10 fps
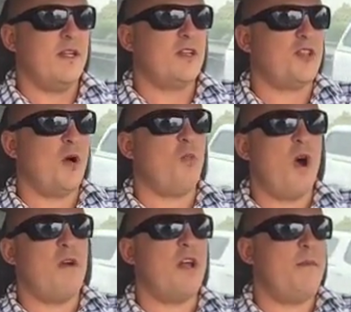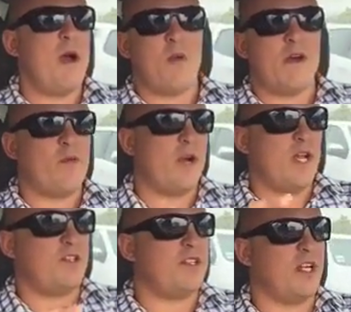Stop worrying about what everyone
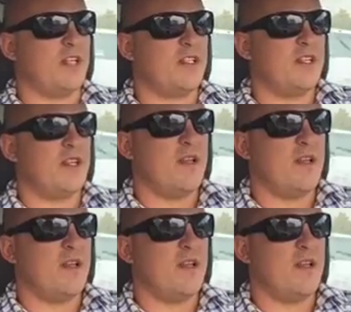else thinks.